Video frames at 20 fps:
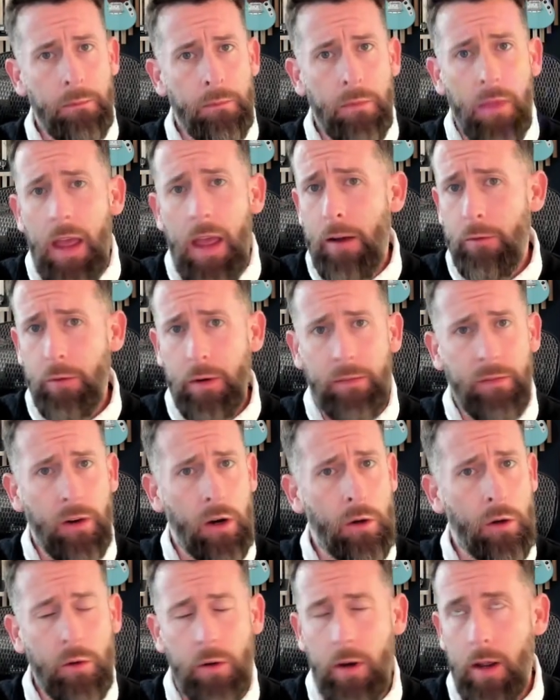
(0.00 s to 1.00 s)
Every
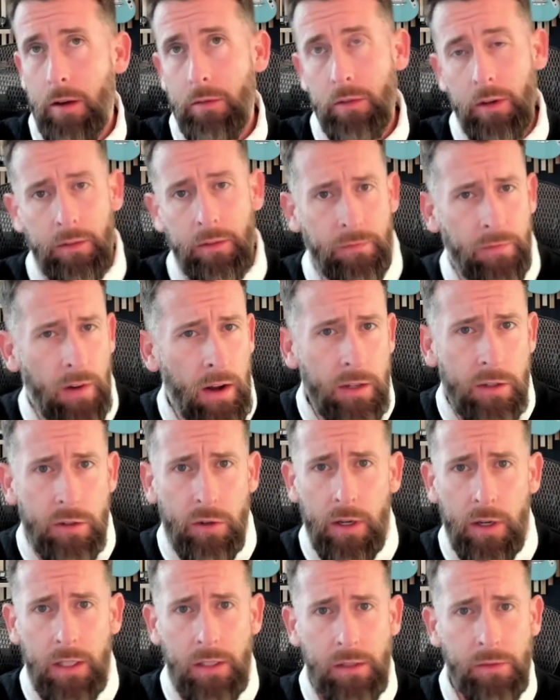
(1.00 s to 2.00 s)
vote, every fund
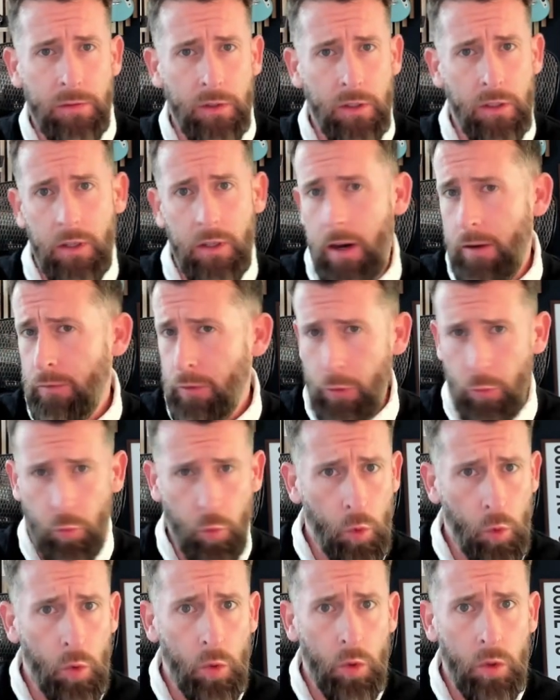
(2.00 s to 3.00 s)
transfer, every
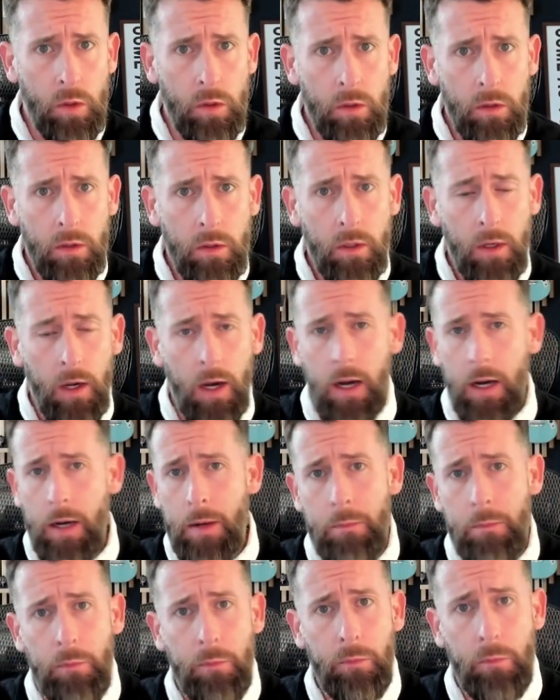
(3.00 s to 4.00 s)
rule
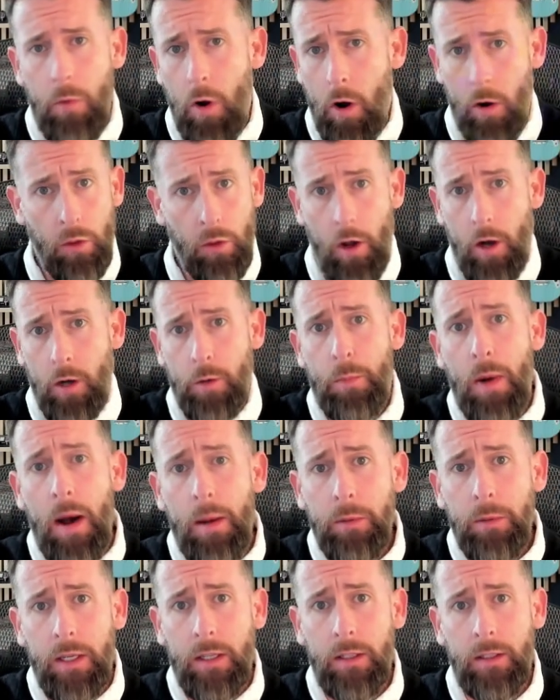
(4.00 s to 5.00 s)
are logged
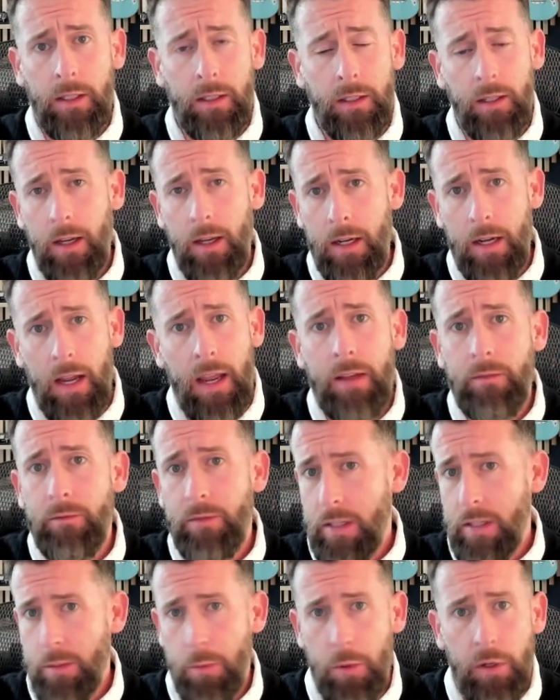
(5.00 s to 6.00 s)
publicly and
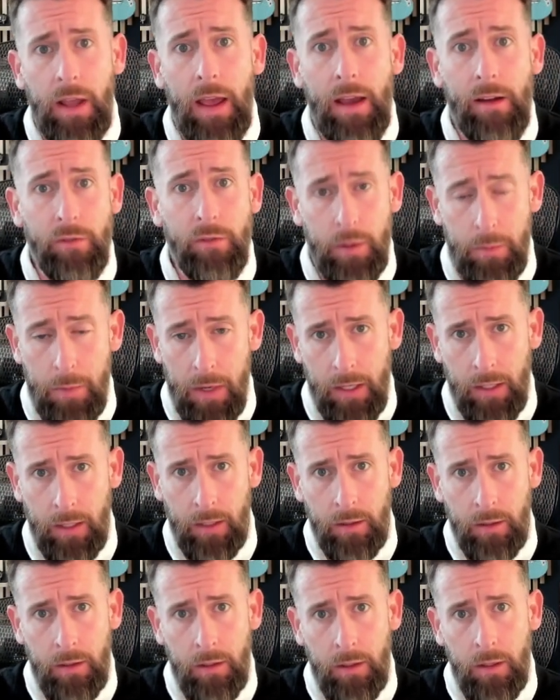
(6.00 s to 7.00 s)
visible to everybody.
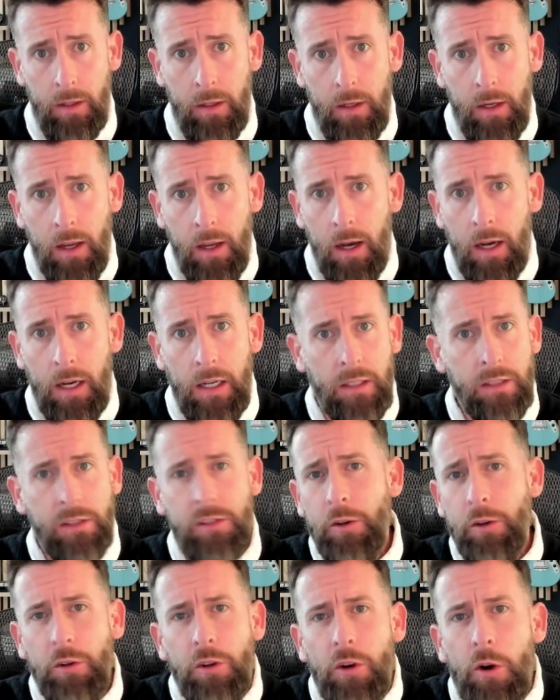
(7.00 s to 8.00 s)
So
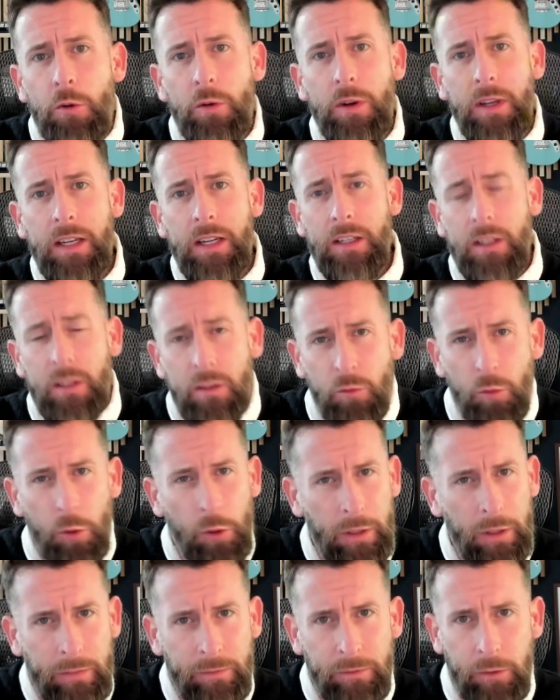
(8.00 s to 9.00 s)
you don't need to
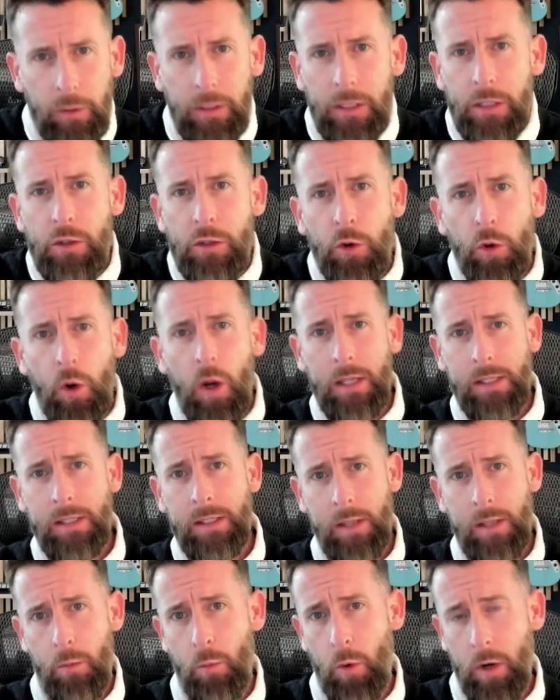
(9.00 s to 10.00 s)
really fully trust
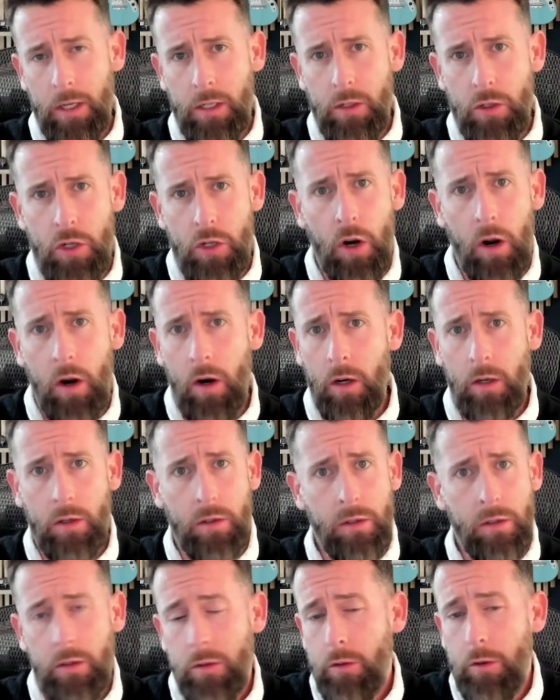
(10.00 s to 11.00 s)
someone in
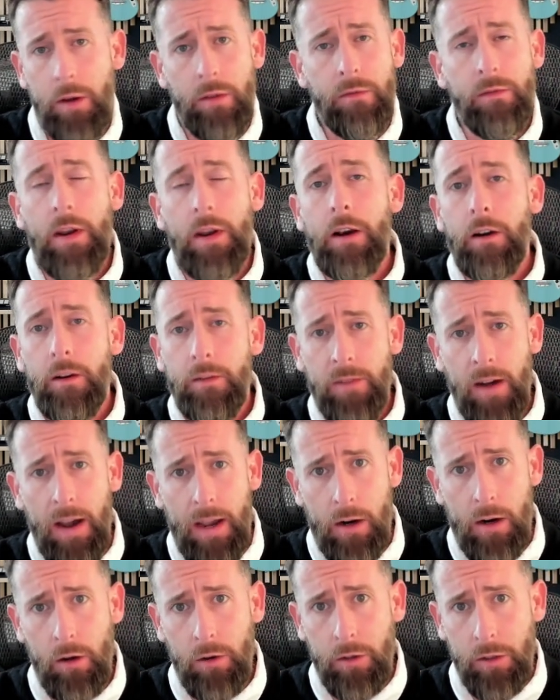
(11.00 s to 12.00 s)
charge. You can verify
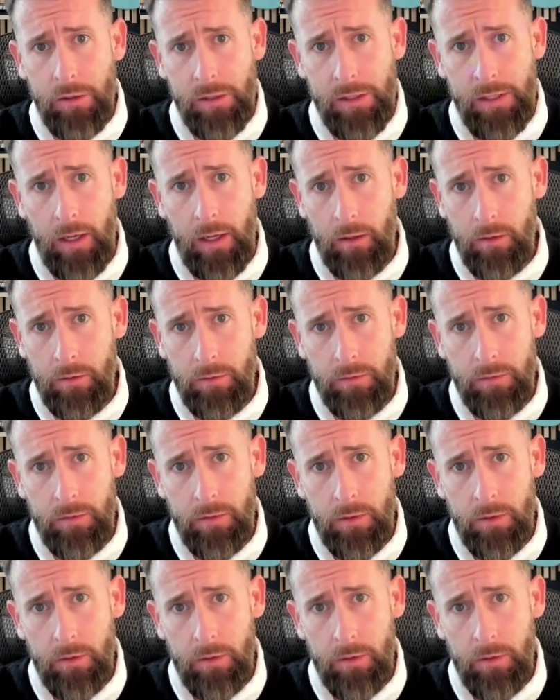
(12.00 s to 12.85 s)
it all yourself.